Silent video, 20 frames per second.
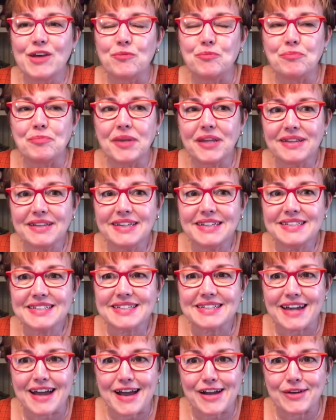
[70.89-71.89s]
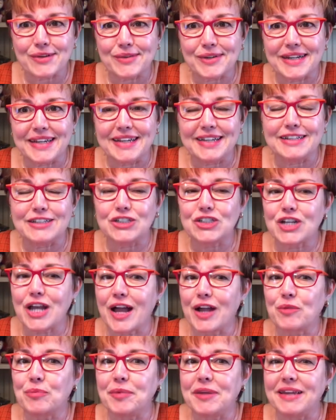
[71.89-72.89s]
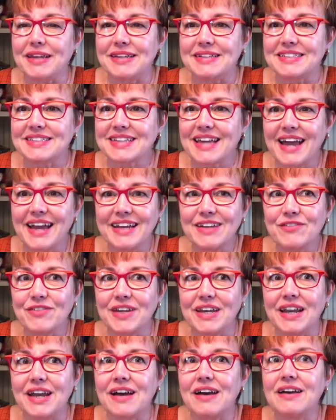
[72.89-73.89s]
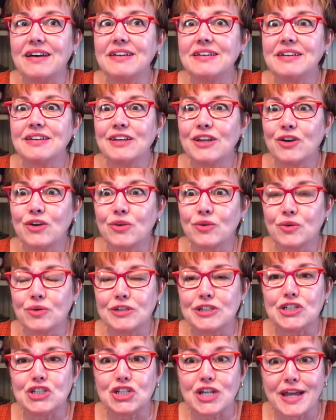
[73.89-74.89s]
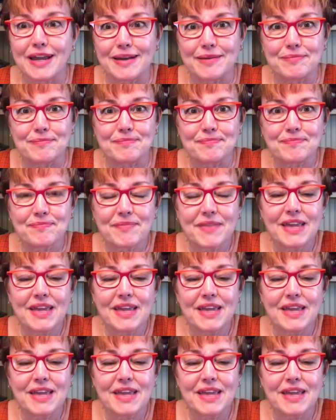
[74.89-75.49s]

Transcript: Billy's Toggery in Shakopee is kind of an unknown gem.